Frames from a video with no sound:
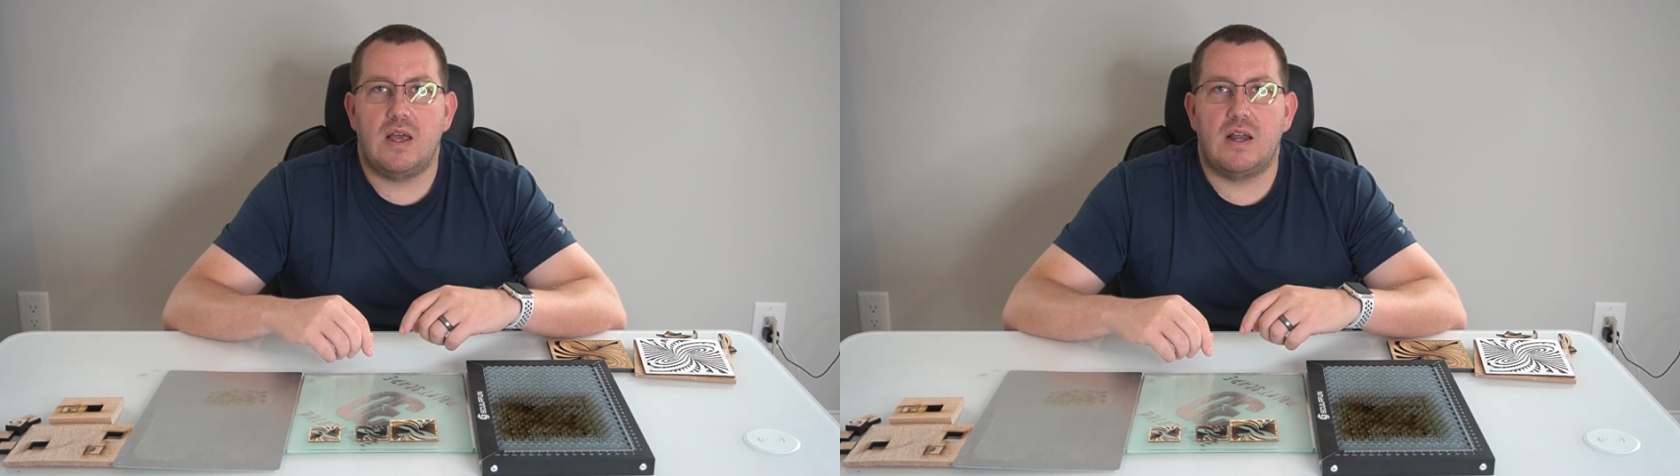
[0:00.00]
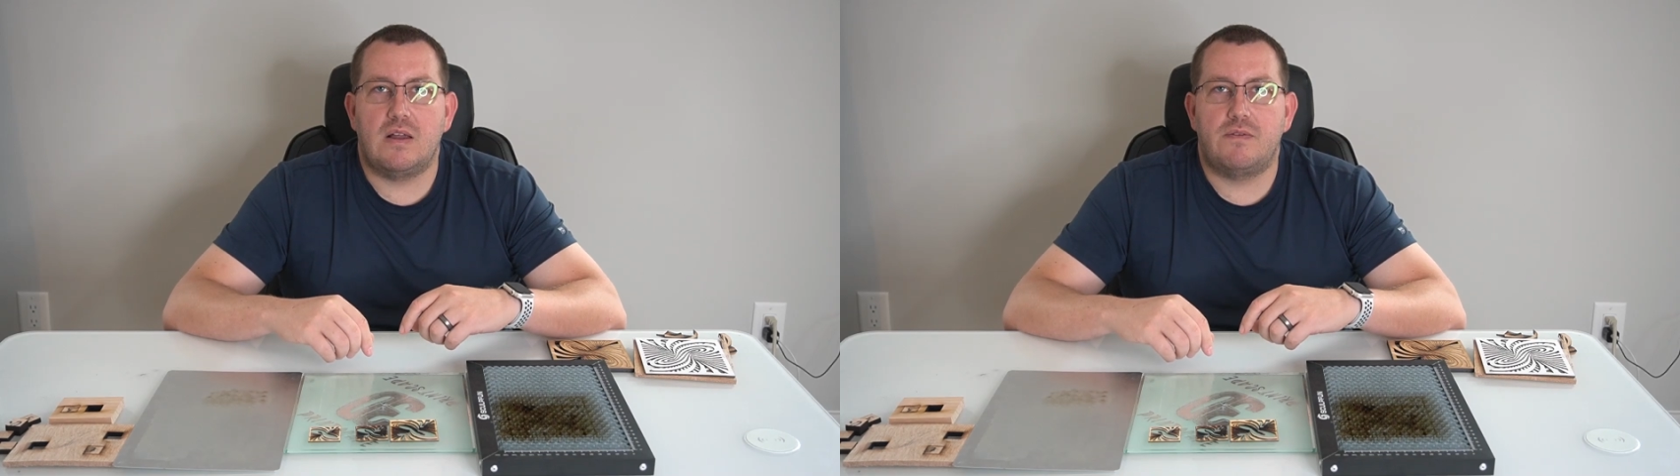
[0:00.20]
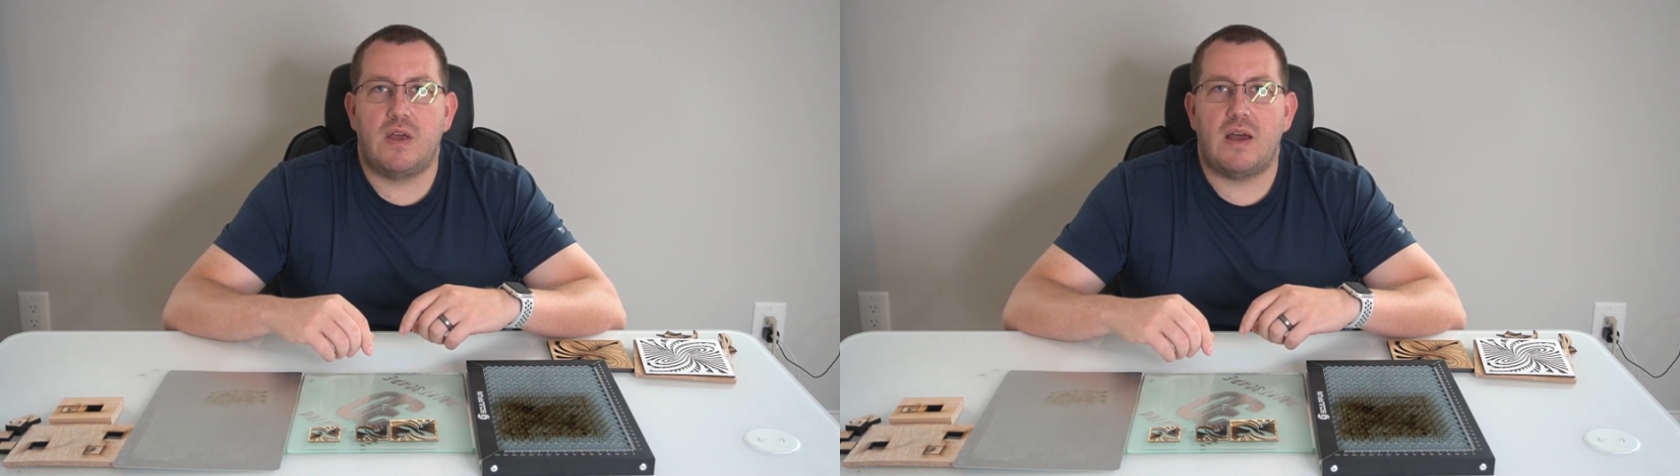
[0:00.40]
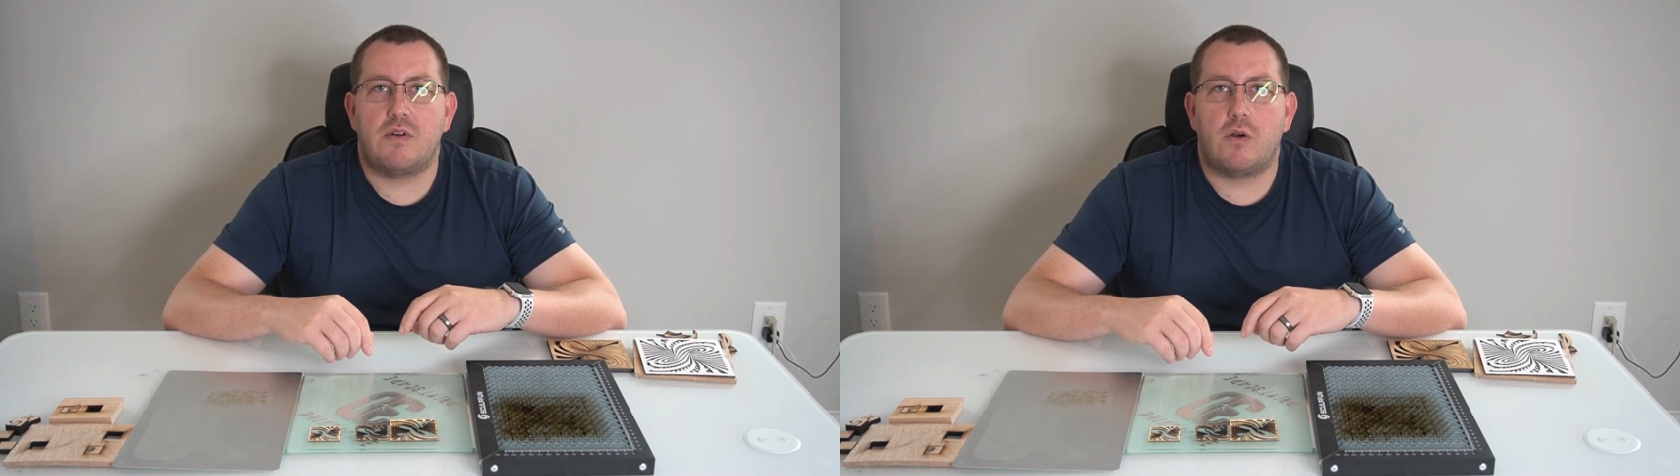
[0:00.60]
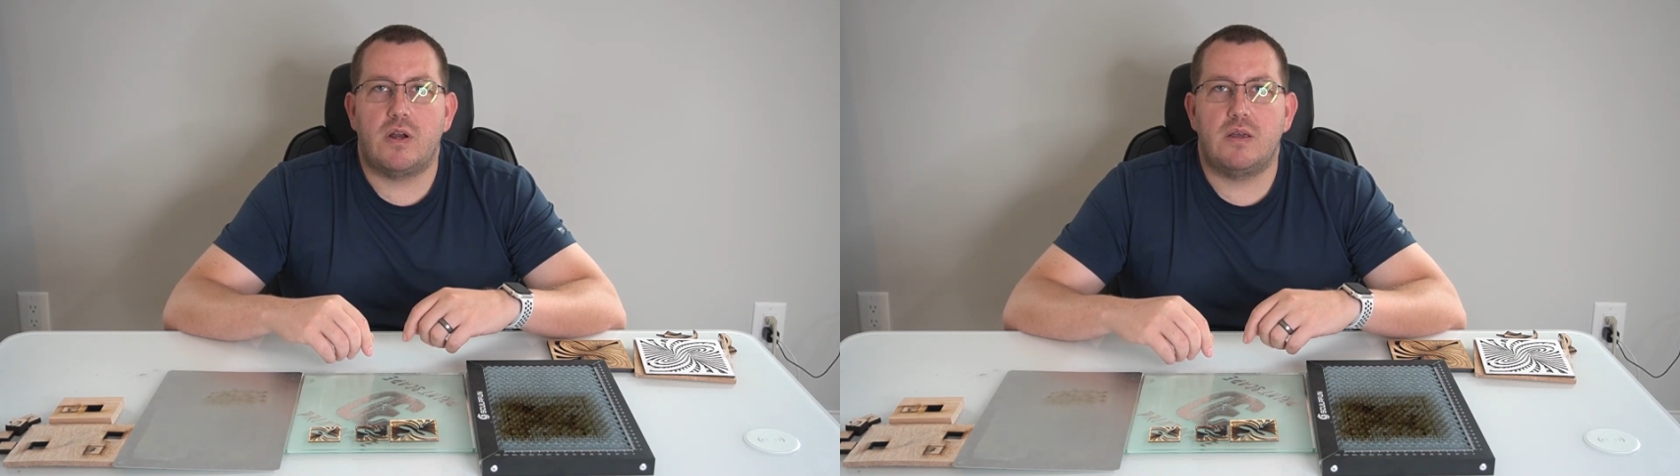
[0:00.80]
And if you
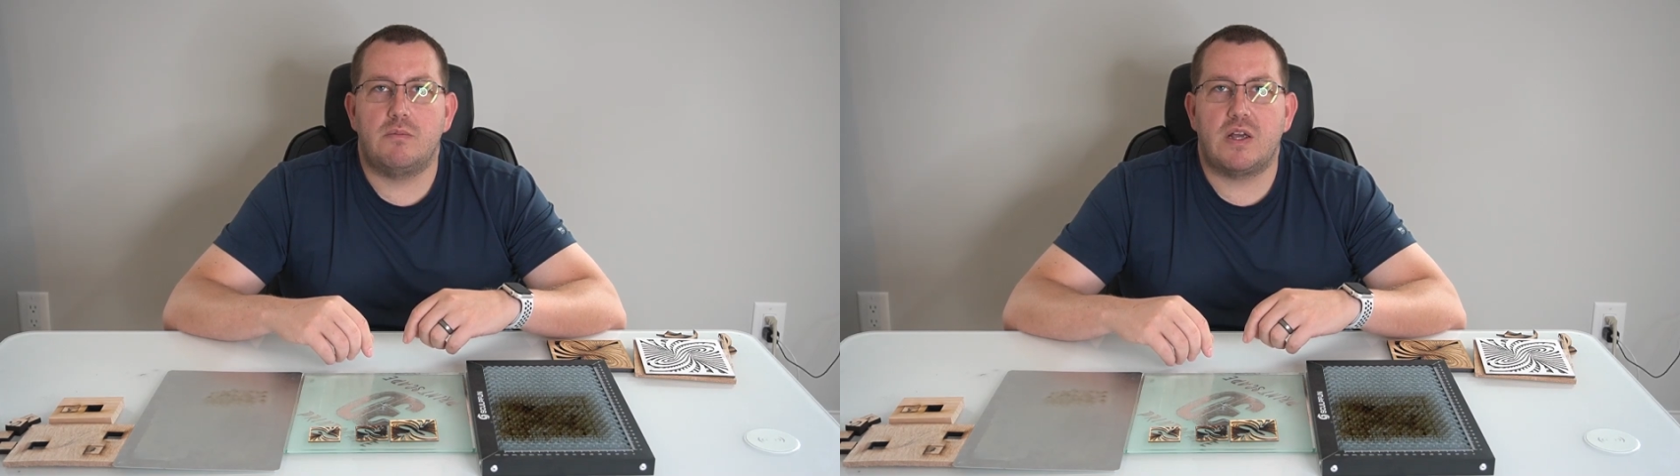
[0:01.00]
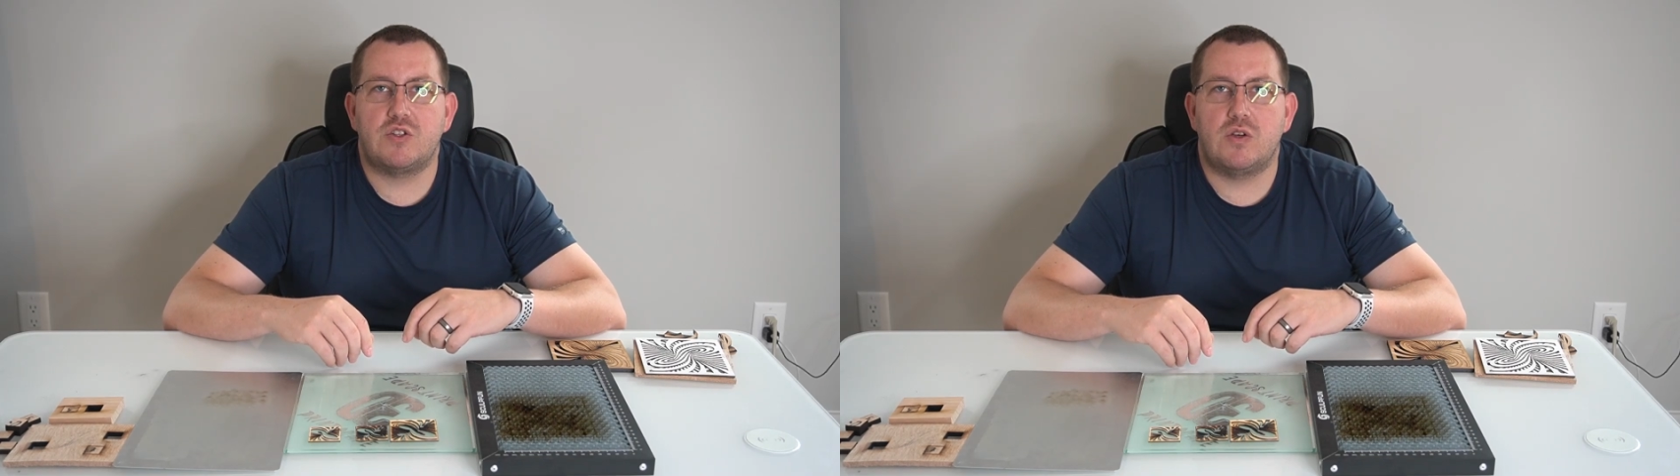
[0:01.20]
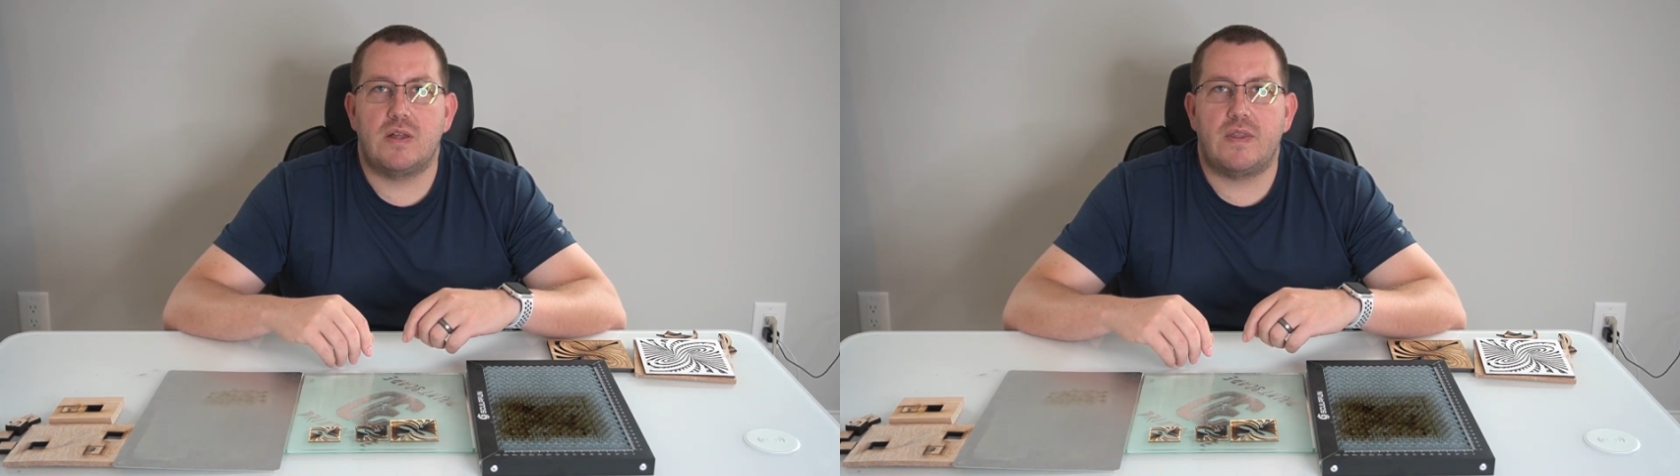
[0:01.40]
haven't already, make sure you